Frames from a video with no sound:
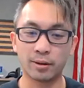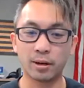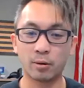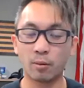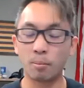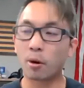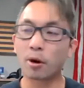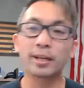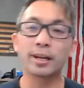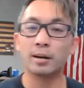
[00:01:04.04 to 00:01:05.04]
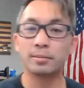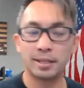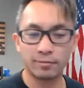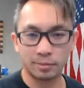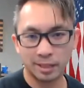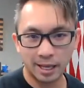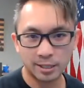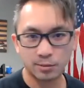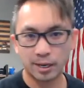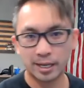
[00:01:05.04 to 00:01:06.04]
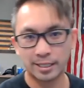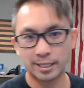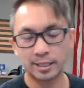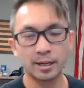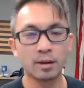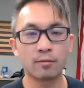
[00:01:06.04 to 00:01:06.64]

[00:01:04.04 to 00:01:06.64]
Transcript: a market update from the last one I did.